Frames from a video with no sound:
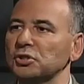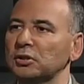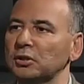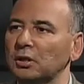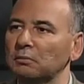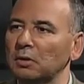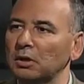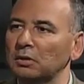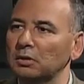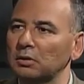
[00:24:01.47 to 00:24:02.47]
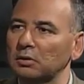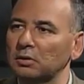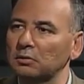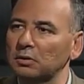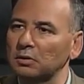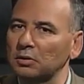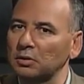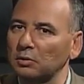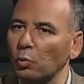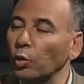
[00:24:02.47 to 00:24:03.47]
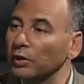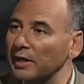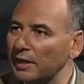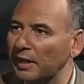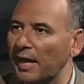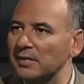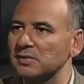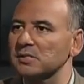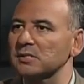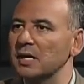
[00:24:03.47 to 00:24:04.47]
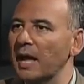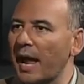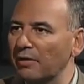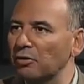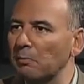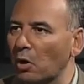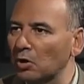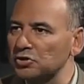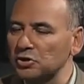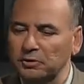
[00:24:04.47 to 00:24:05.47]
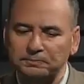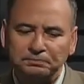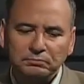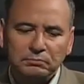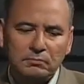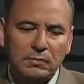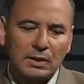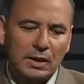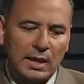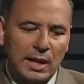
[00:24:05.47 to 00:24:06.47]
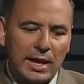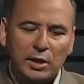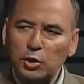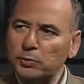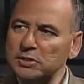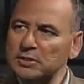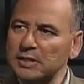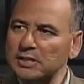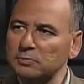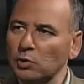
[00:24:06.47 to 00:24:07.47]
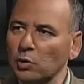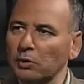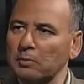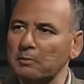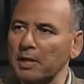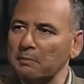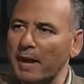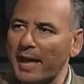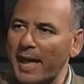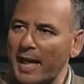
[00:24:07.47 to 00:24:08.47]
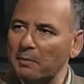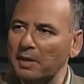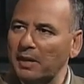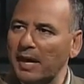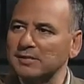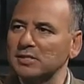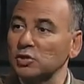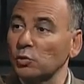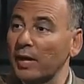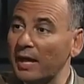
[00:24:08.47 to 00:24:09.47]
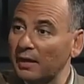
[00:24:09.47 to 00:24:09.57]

on the working classes and the marginal. A Cuban Studies program in Miami has its own